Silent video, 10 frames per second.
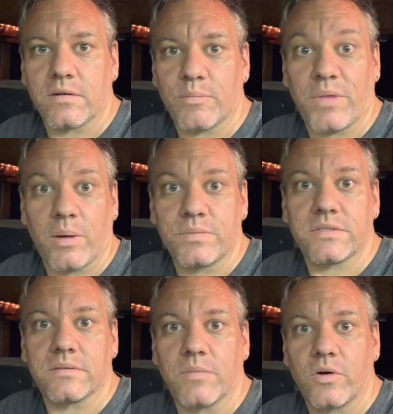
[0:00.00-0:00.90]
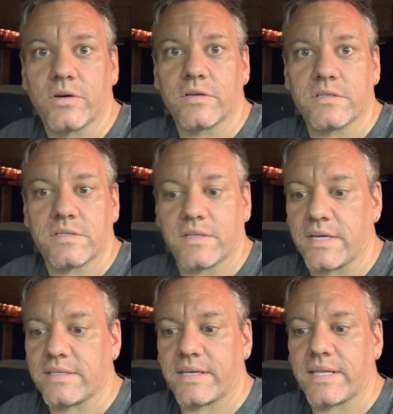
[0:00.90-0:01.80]
uh, pumps and motors and
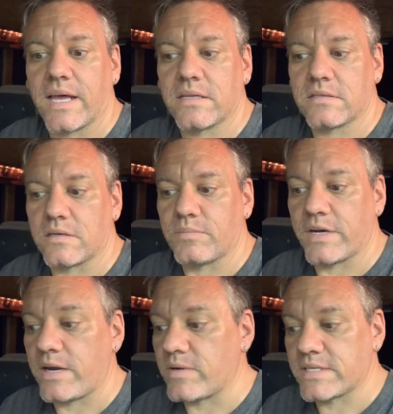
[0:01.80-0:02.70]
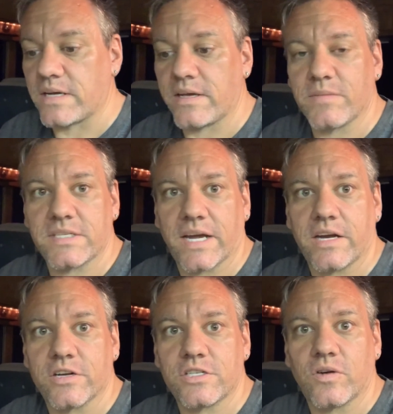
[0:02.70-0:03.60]
things like that. So, but anyways, I'll give him a second
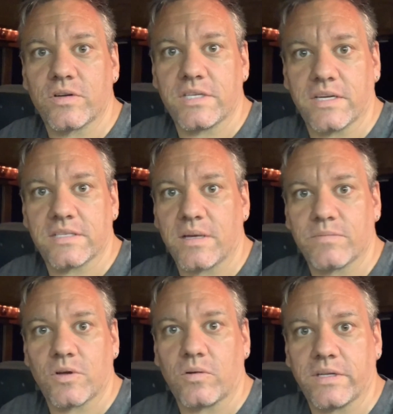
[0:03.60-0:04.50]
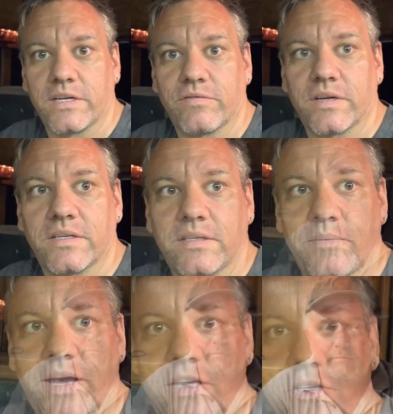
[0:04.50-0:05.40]
here to show it to you. It's something totally different and you
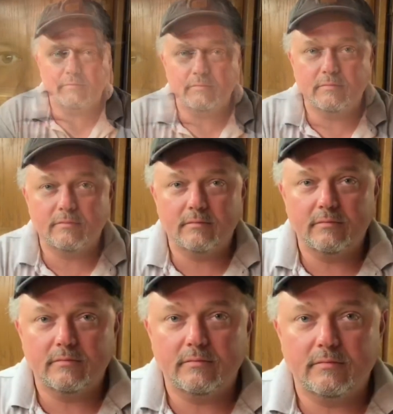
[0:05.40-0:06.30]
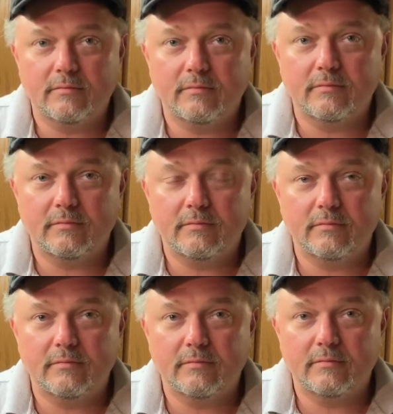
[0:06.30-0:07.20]
might enjoy it. All right. So,
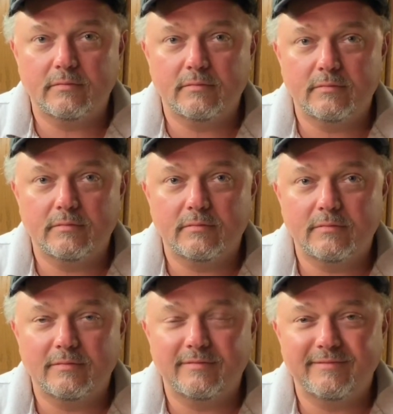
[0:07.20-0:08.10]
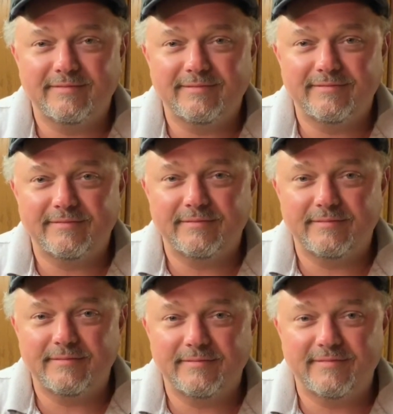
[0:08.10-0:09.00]
so this is Scott, the guy that's been helping me out
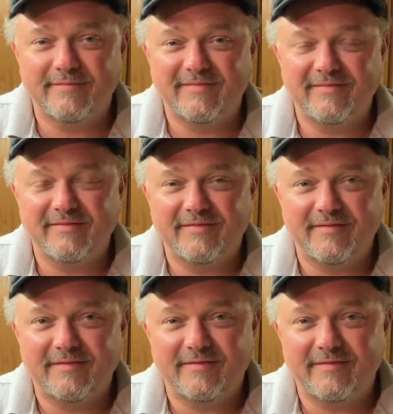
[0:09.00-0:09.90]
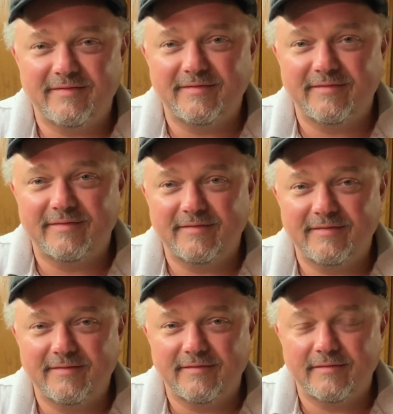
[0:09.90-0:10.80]
here, and he's going to talk to you real
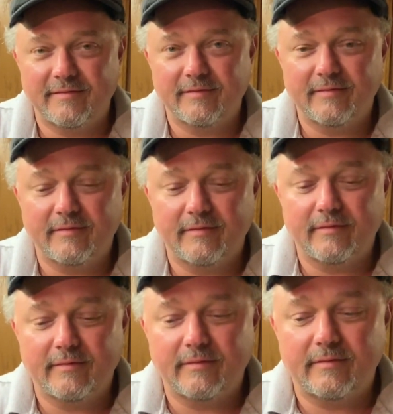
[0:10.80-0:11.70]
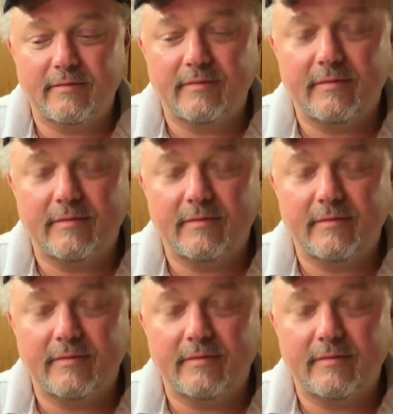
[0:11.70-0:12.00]
quick about what he's uh, kind of